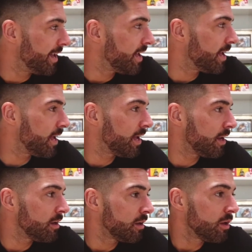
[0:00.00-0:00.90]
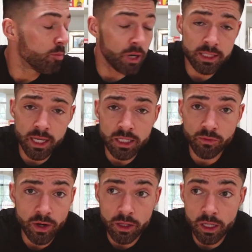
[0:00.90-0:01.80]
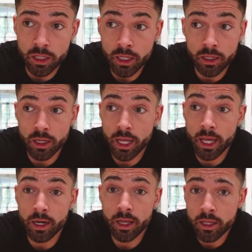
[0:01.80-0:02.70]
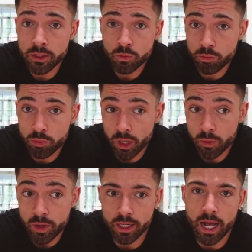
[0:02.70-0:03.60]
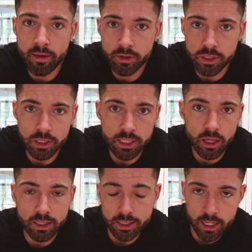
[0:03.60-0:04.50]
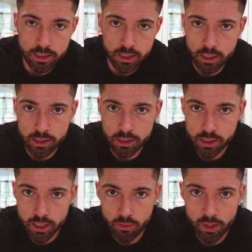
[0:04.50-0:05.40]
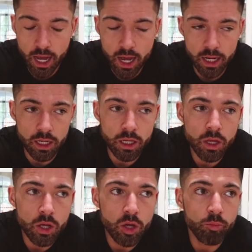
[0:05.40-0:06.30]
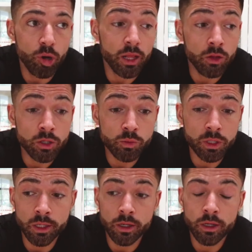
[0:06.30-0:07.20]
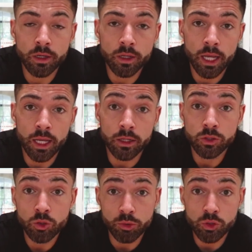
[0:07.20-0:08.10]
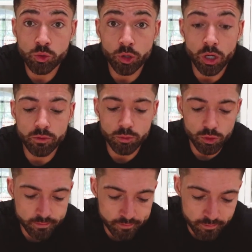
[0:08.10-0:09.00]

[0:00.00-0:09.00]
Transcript: and But it stays fairly clean, and it is, like we could obviously tell it's not as nice as the day we got it, but it looks really good, and it's super, super comfortable.